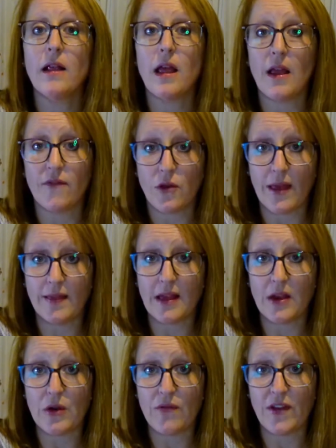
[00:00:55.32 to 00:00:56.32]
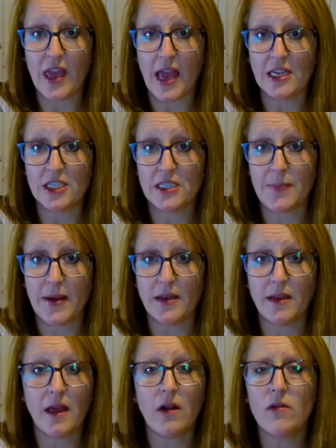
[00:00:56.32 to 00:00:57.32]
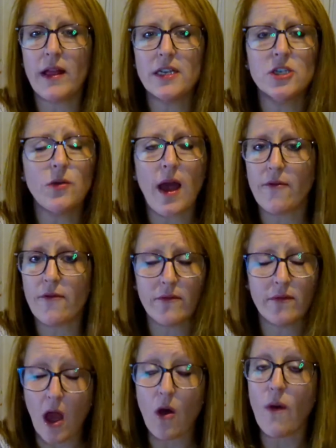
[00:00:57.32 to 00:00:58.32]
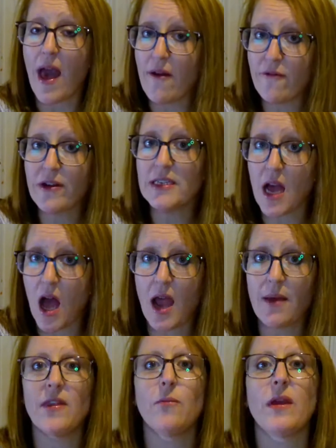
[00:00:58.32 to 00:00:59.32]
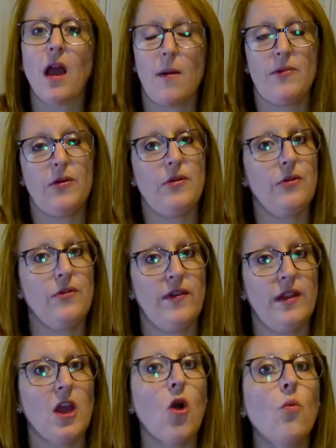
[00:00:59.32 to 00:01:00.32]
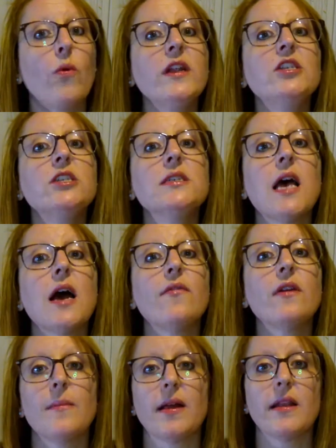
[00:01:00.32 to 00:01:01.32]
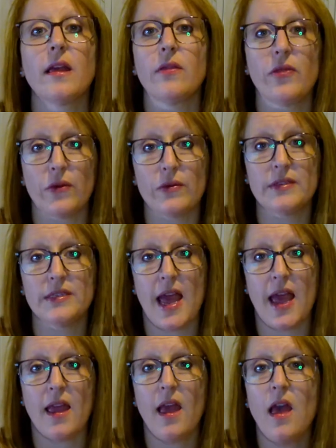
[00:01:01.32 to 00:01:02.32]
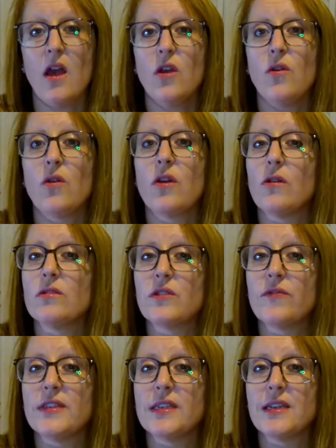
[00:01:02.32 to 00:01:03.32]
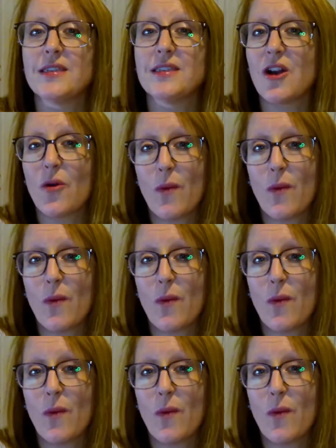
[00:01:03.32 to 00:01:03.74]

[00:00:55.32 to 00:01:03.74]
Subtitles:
if you hit that notifications button, it'll let you know every time that we upload a new video, which is every Monday and Thursday. You can also visit us on our